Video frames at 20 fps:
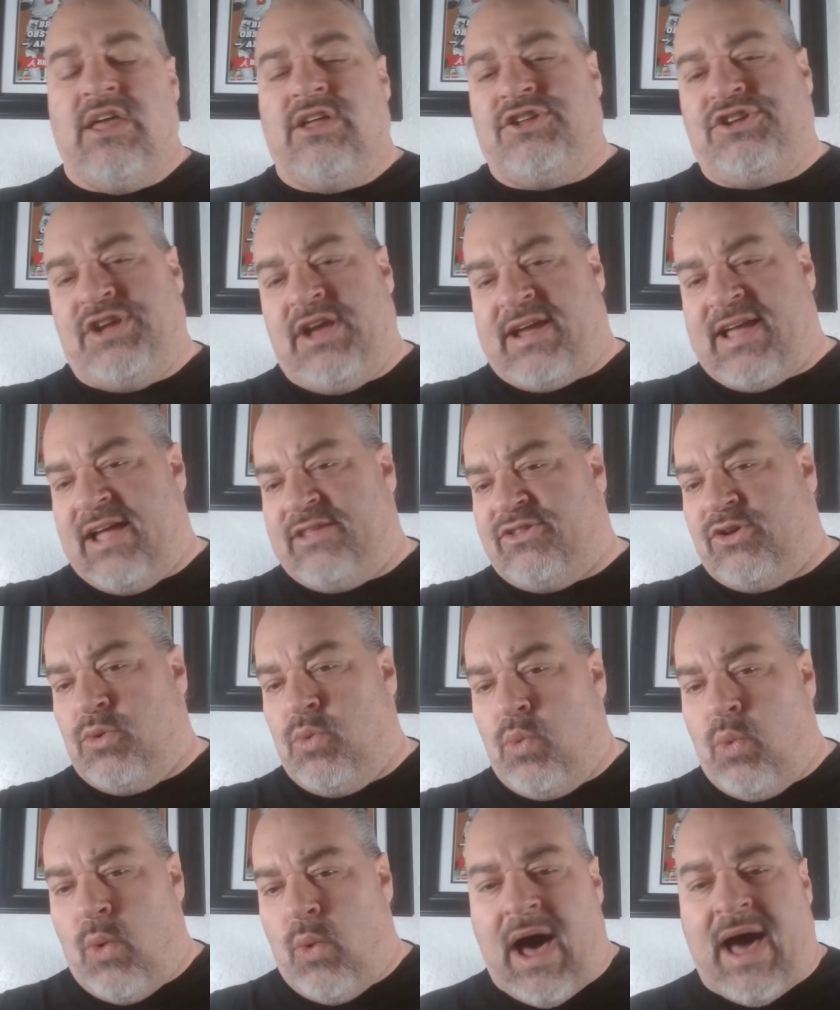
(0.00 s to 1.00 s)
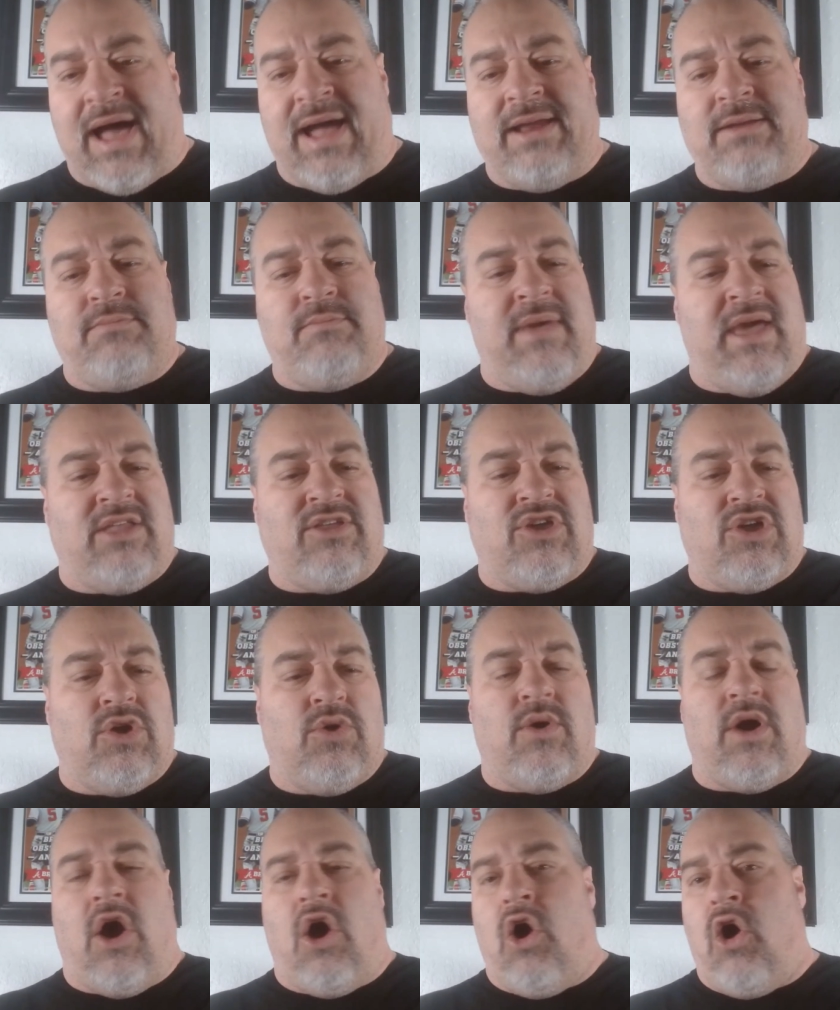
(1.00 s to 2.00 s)
Check out their wide
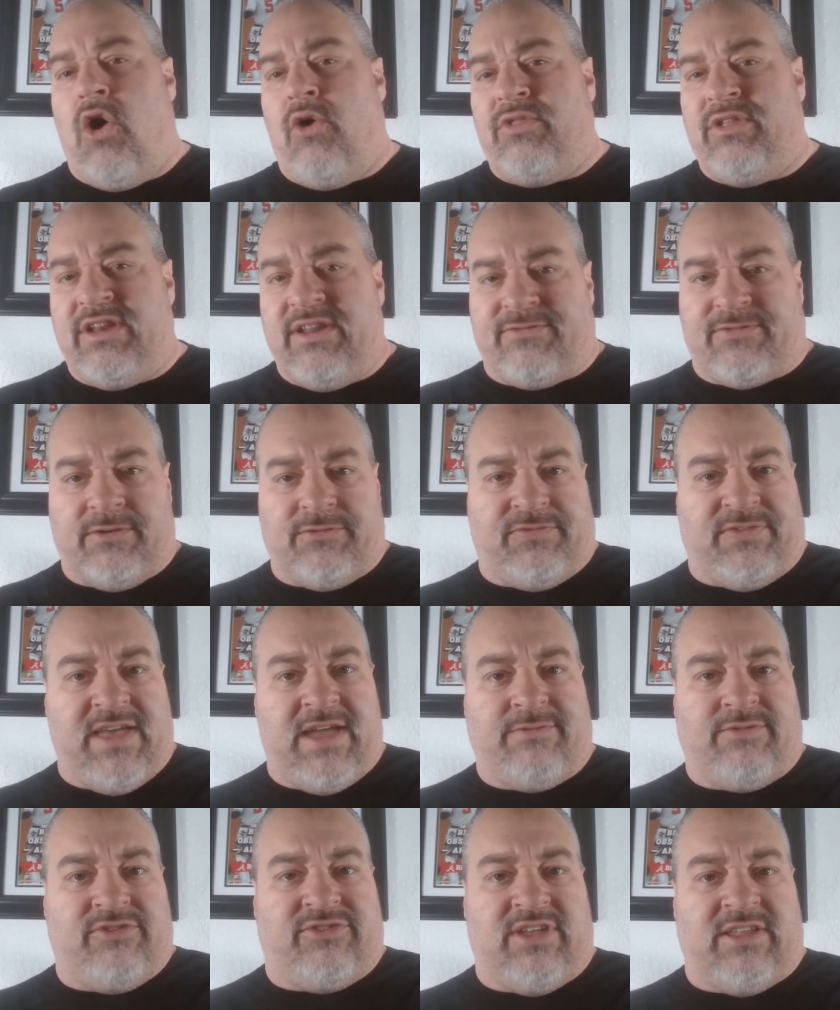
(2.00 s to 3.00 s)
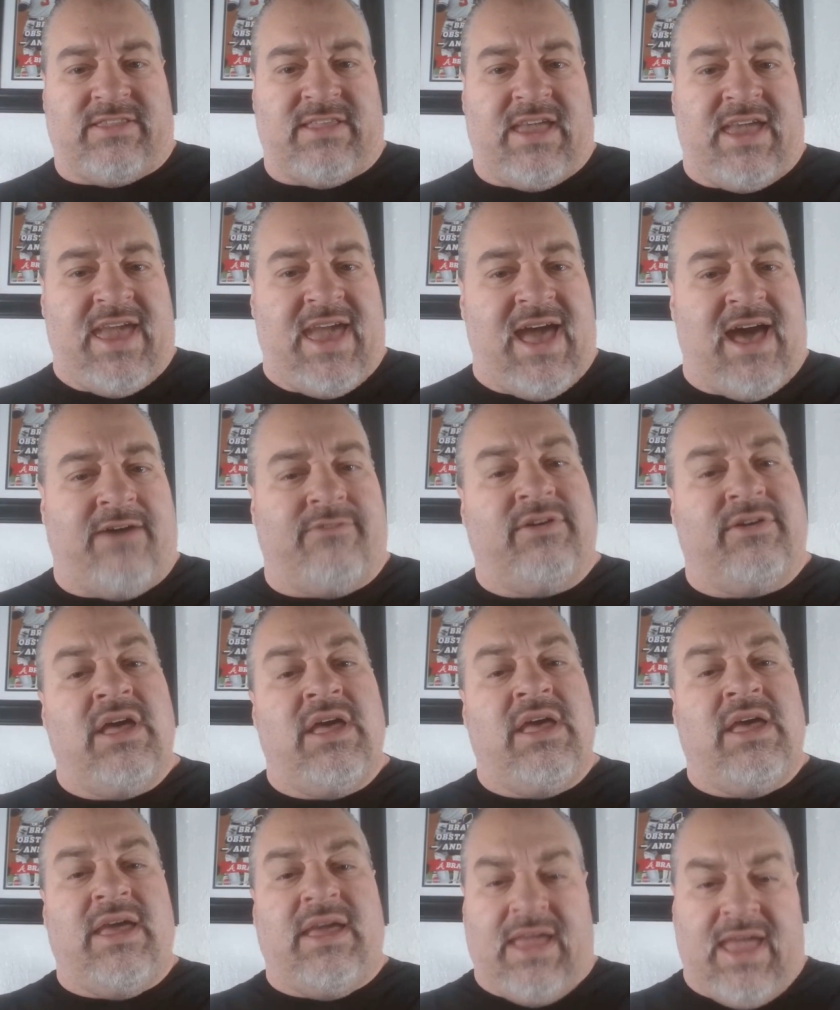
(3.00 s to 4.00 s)
menu, all the different flavors that they have.
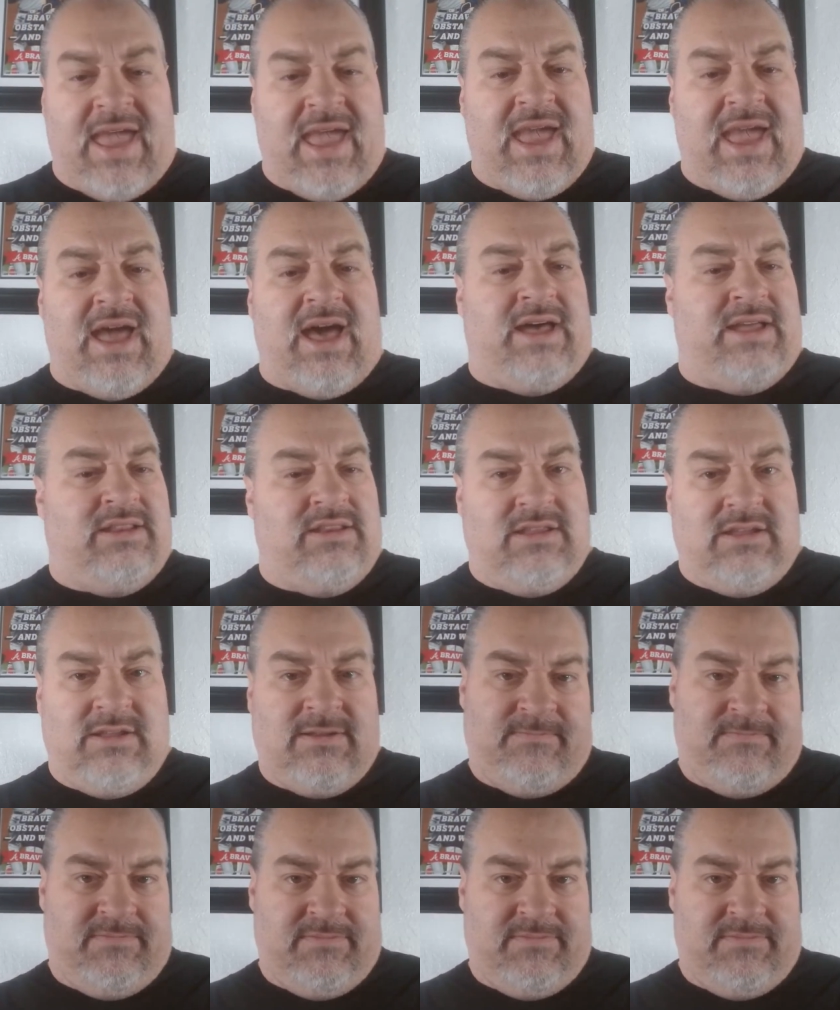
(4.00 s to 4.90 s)
And if